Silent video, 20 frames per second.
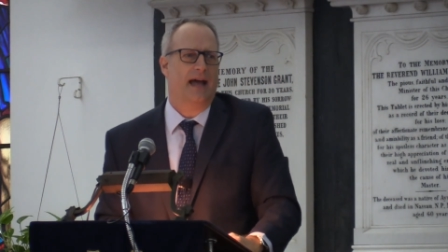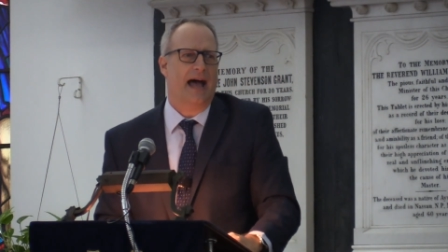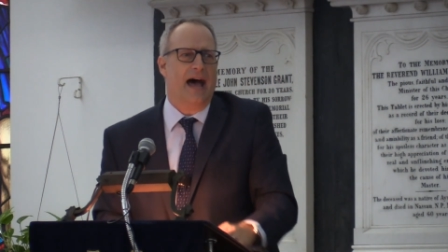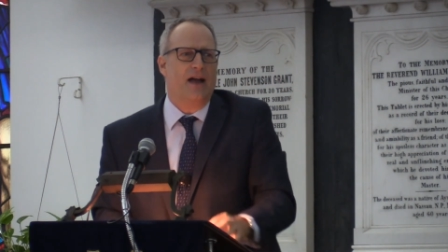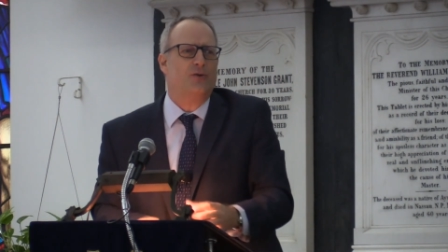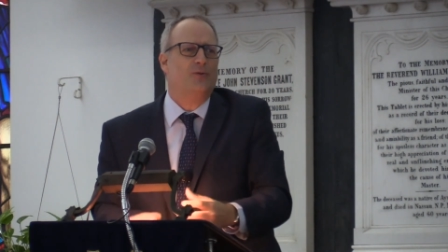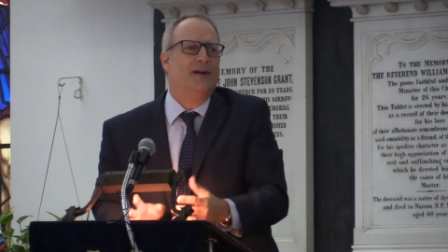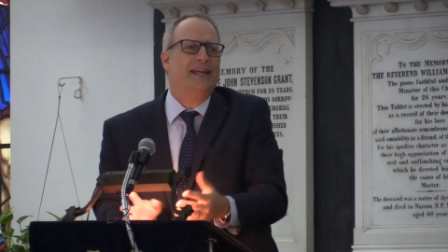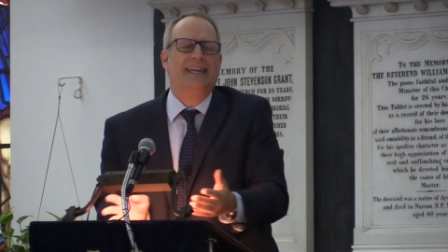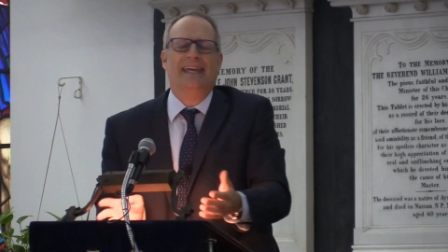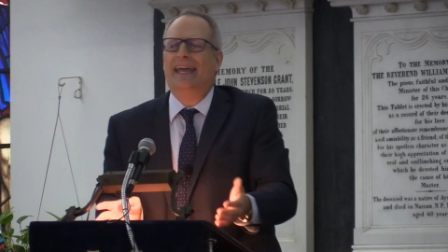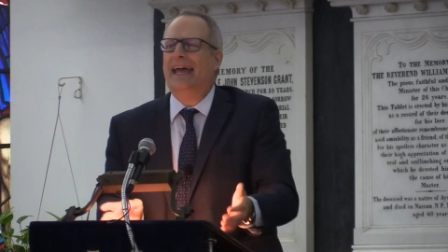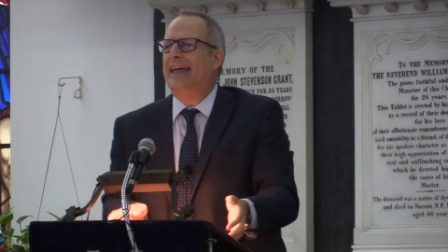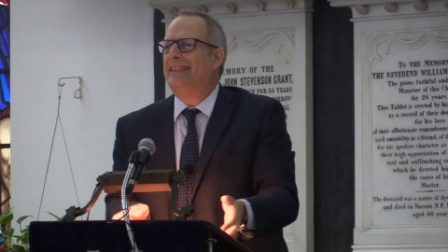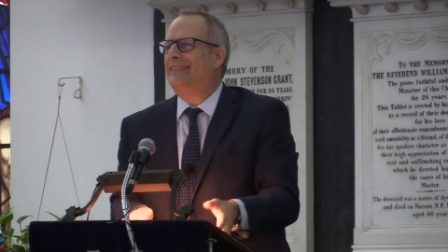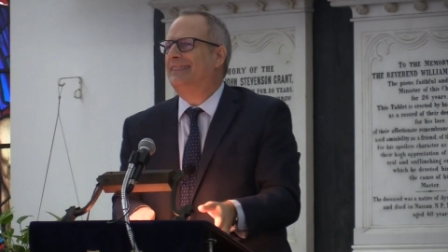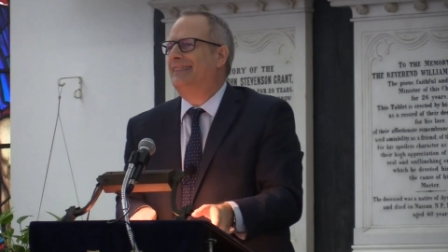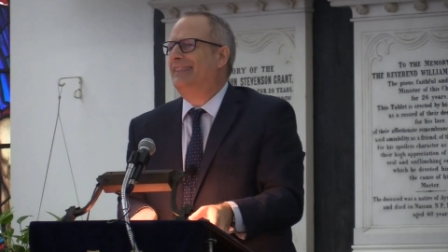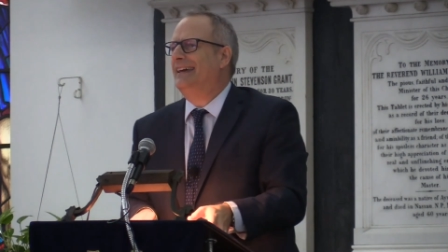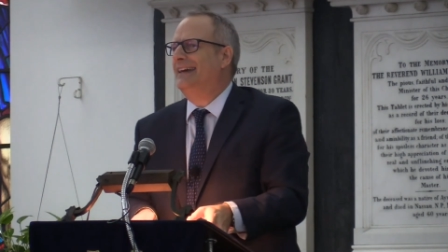How do we
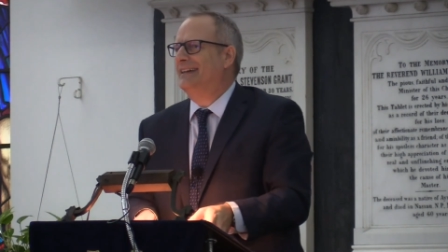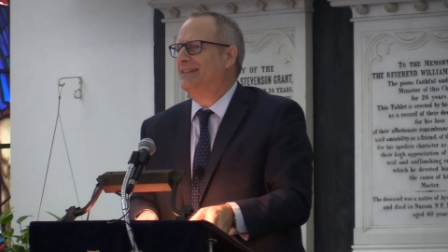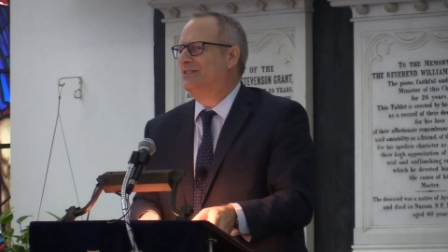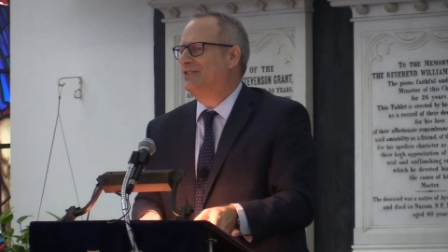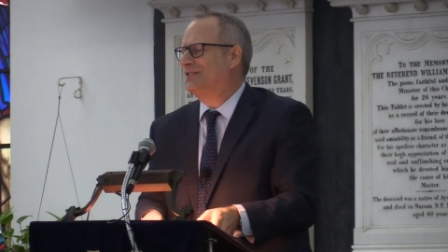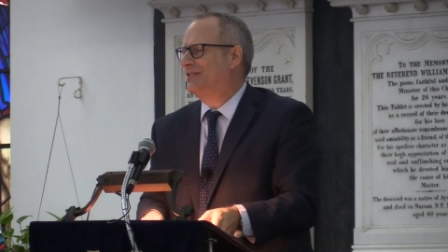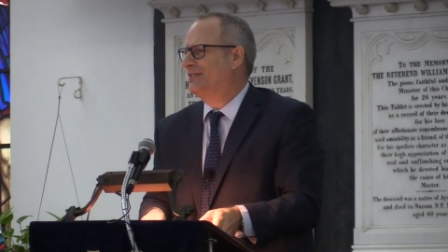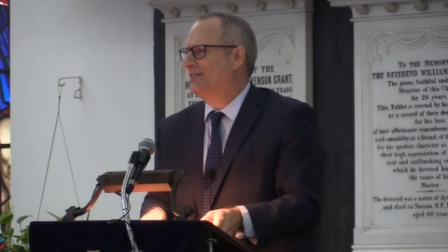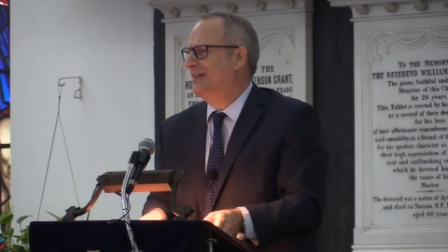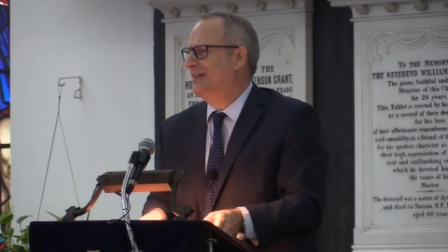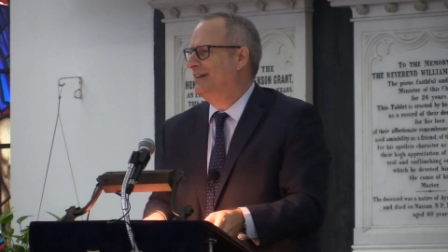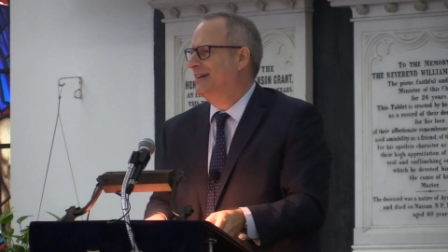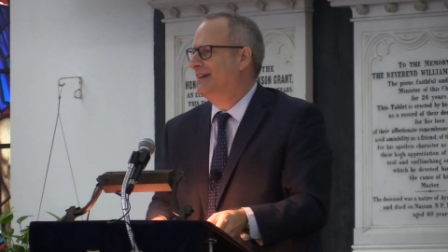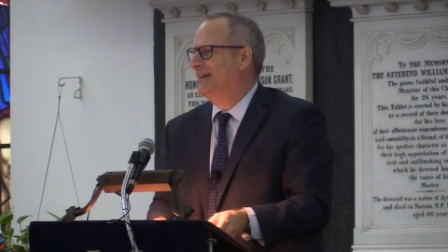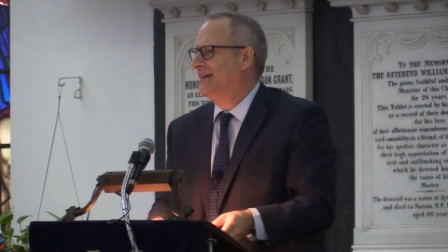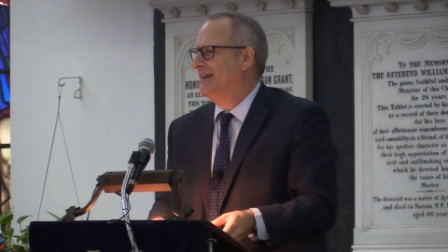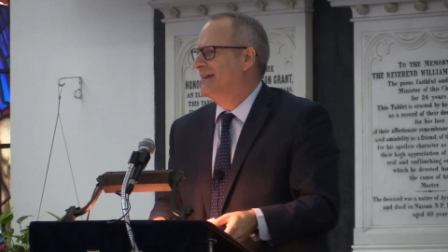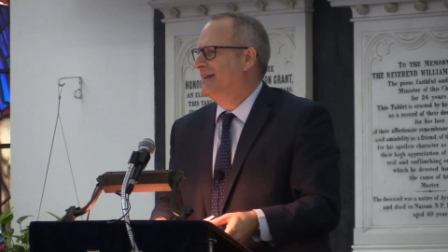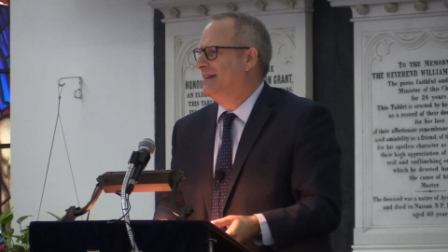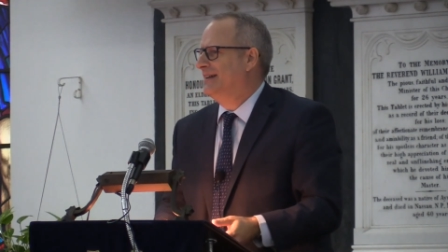get this?
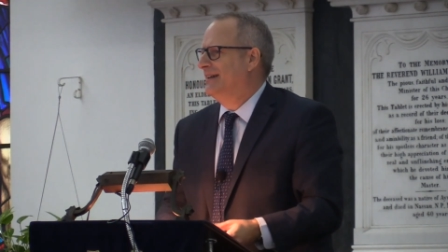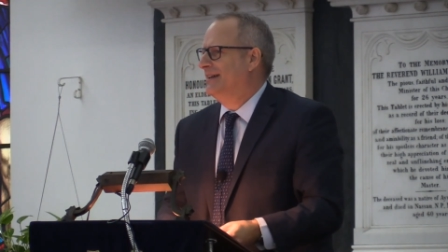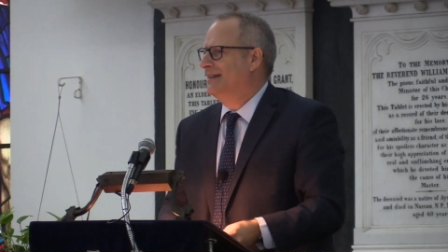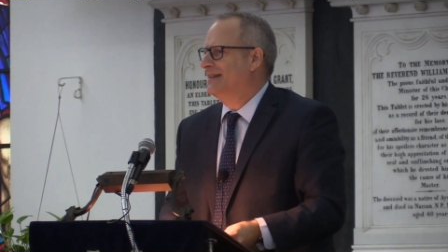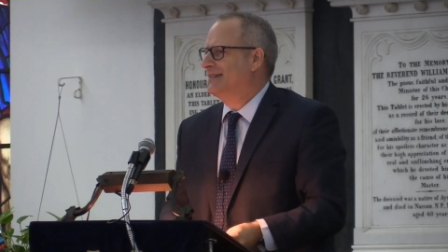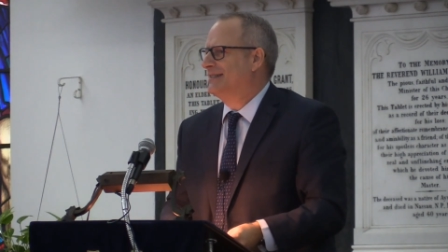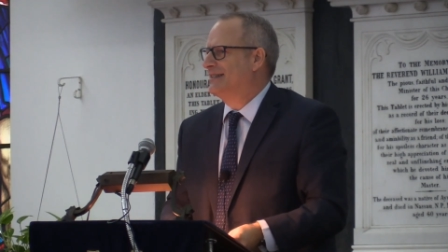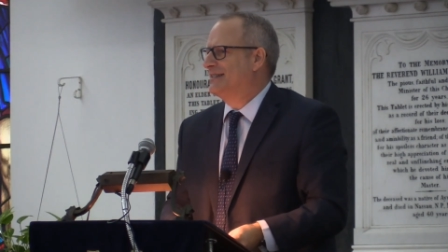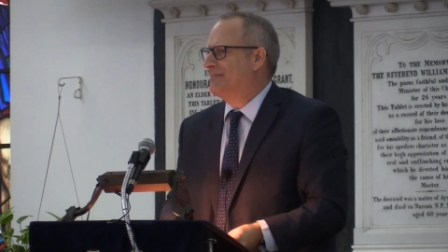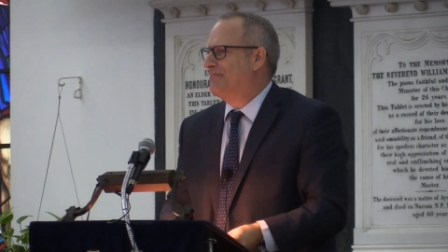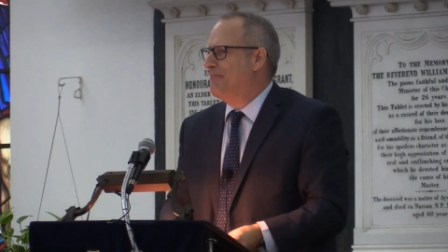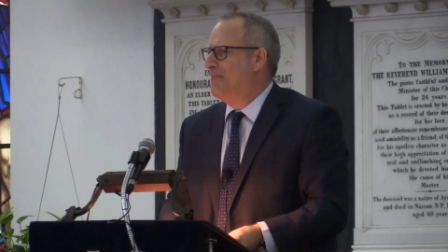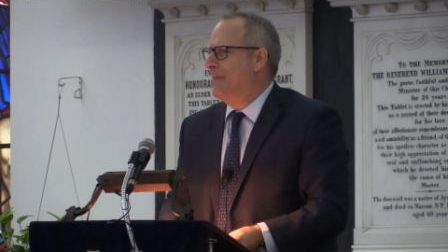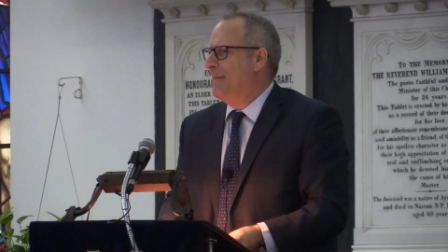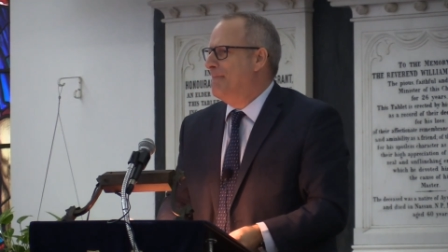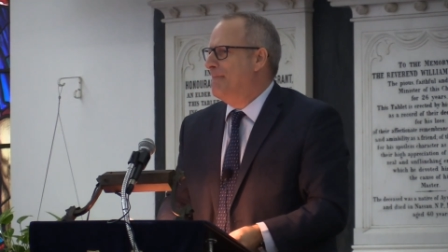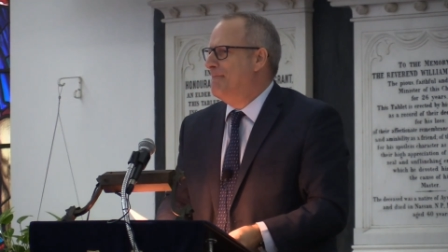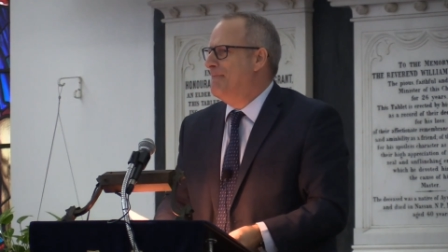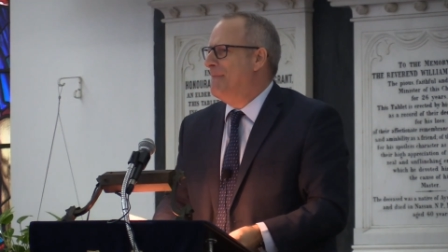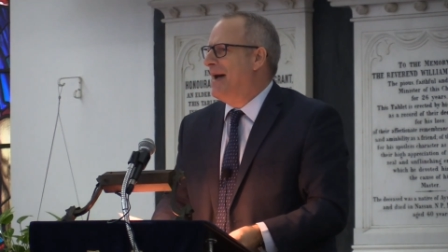Is this
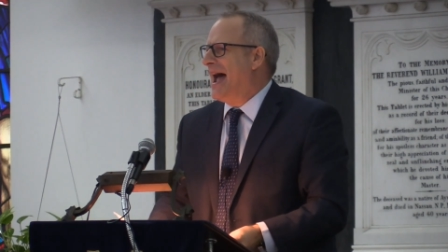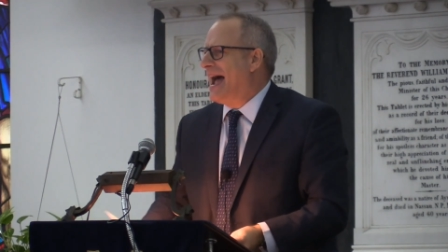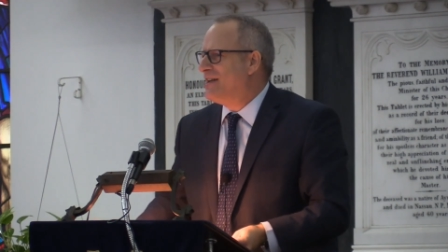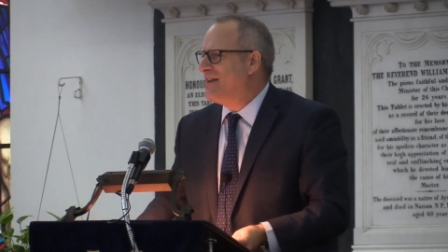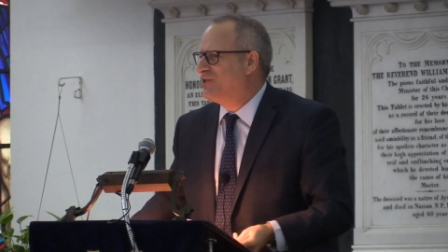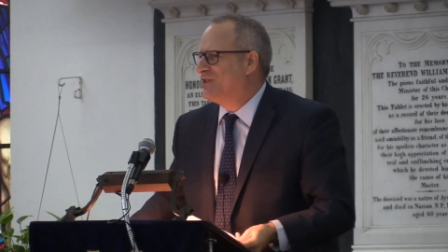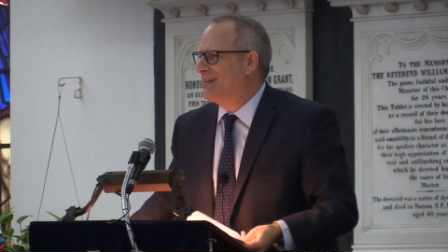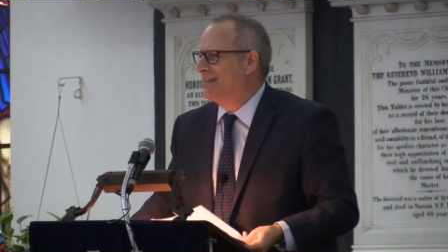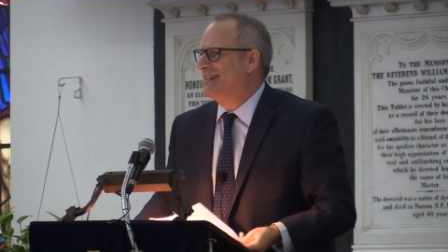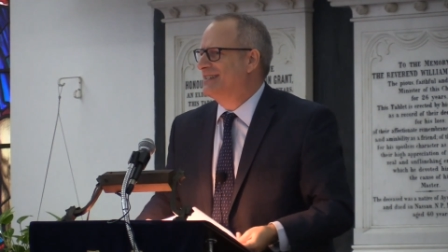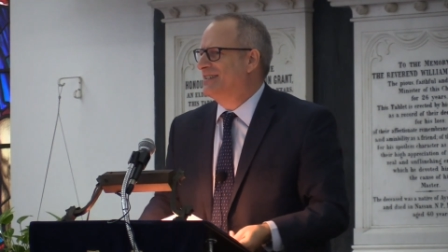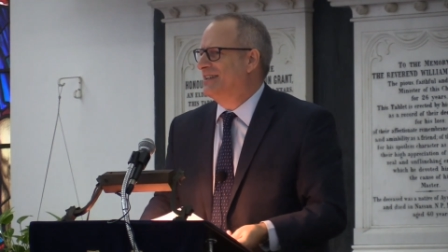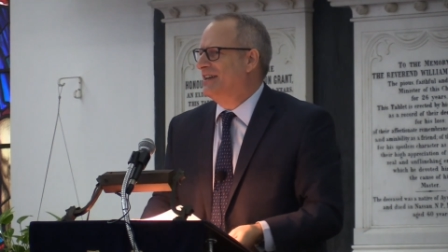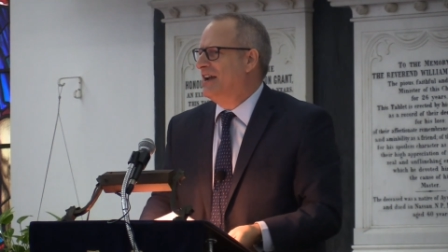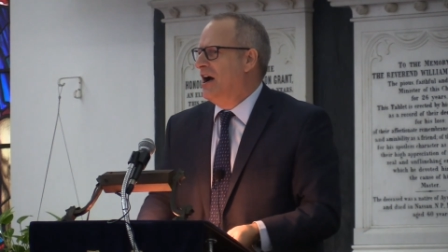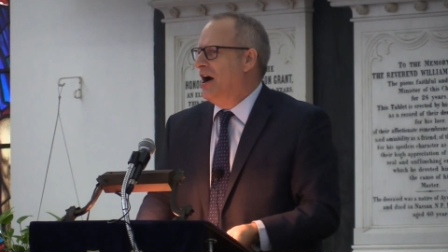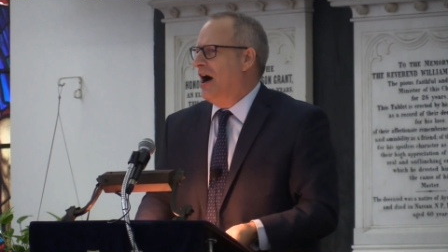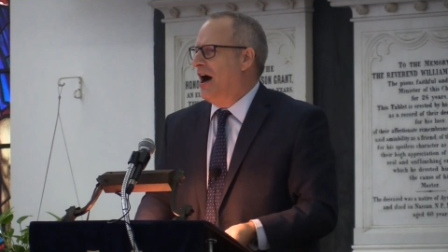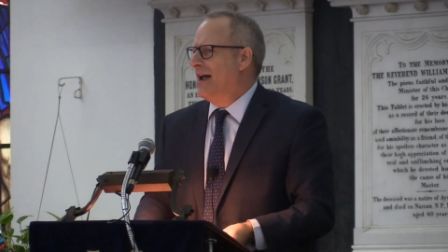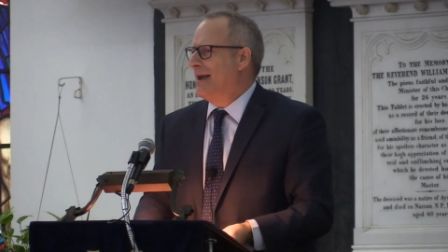magic? Is
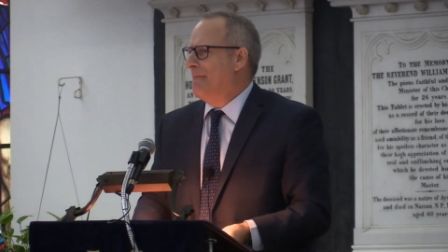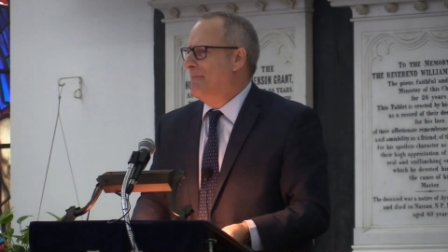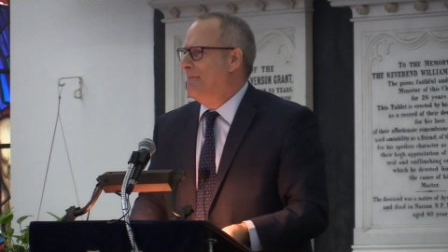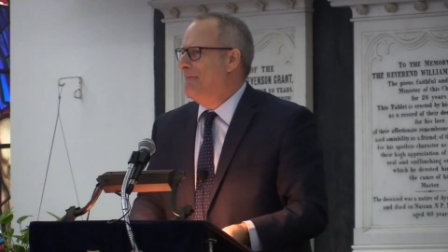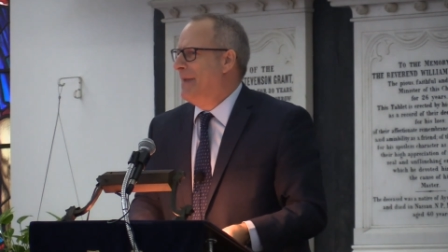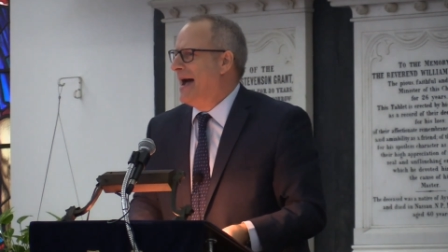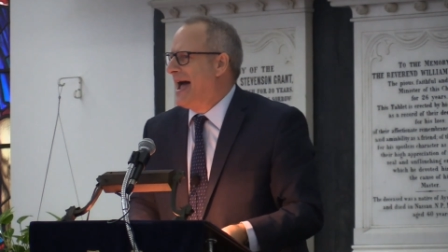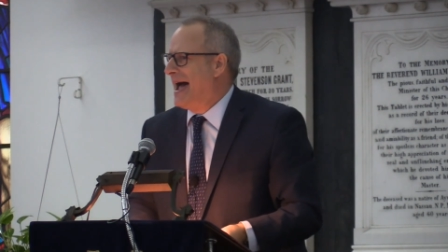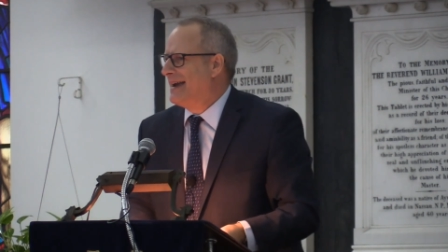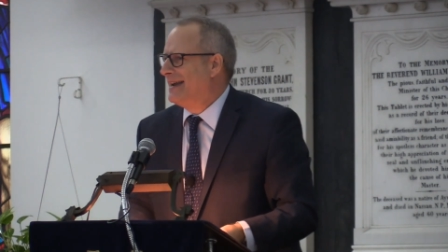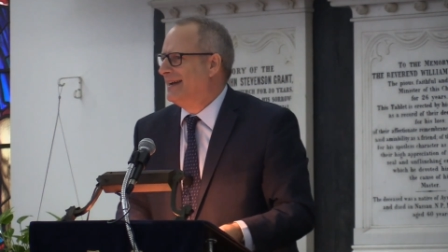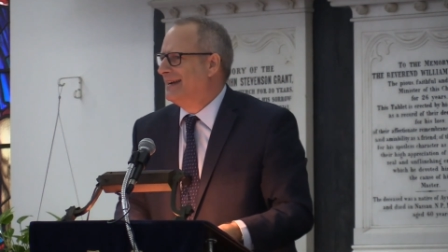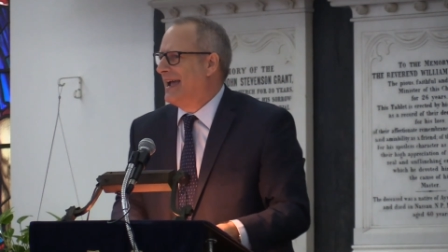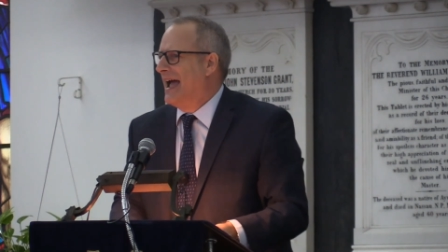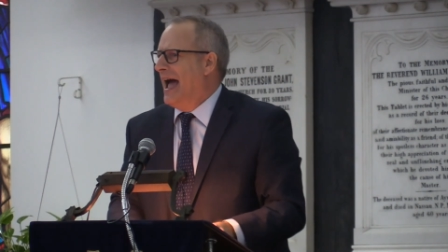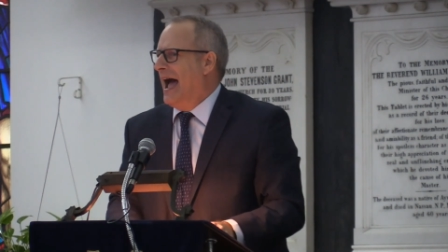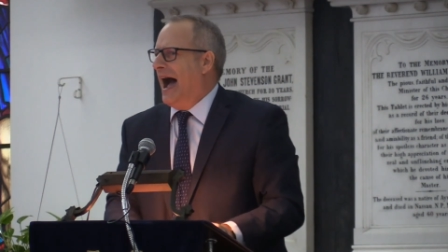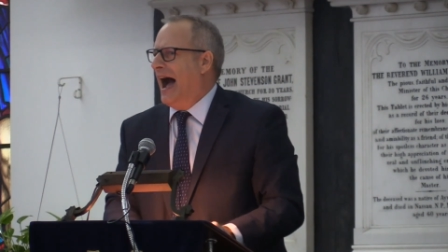it automatic?